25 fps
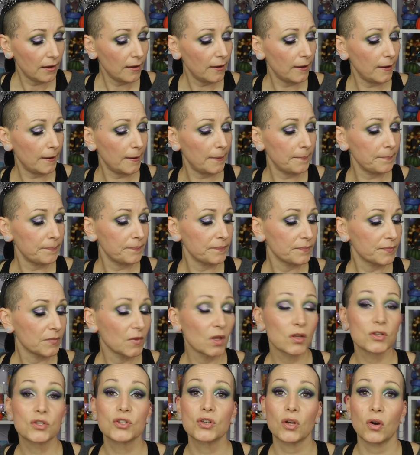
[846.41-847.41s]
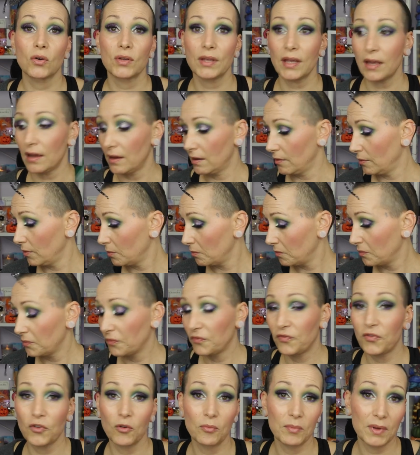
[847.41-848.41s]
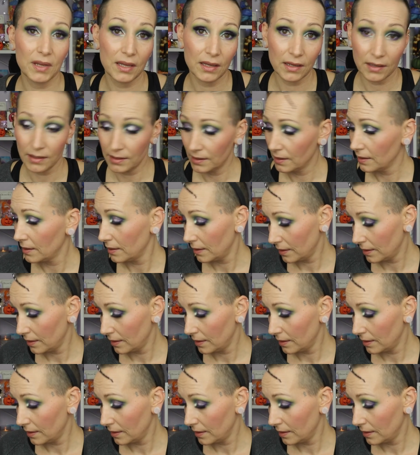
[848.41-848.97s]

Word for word: Um, so yeah, for me,